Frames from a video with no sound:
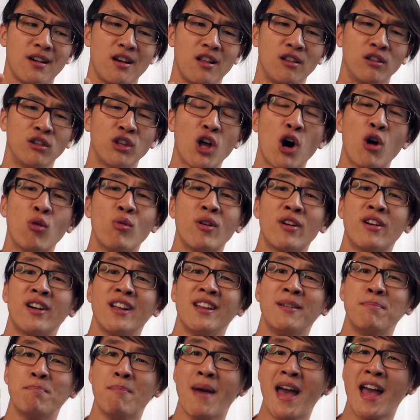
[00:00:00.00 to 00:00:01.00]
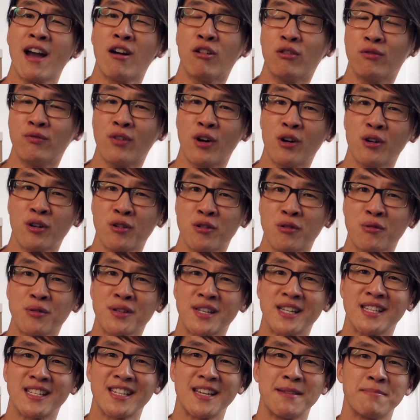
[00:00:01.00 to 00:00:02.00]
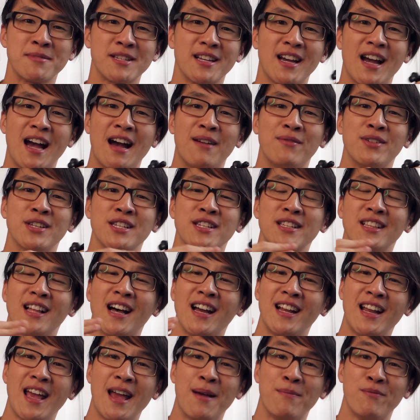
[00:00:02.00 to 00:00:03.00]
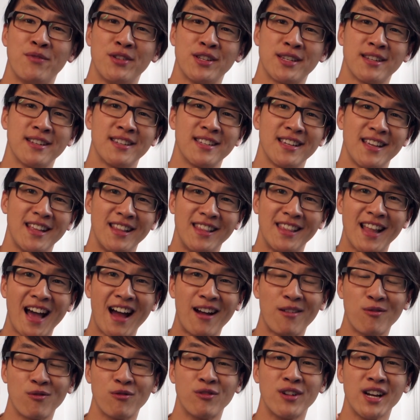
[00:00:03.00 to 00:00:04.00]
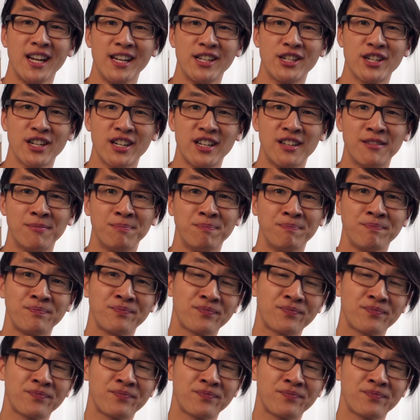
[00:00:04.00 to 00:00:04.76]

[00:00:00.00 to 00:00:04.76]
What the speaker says: lower in male vocals. It seems to have a slight emphasis in that region.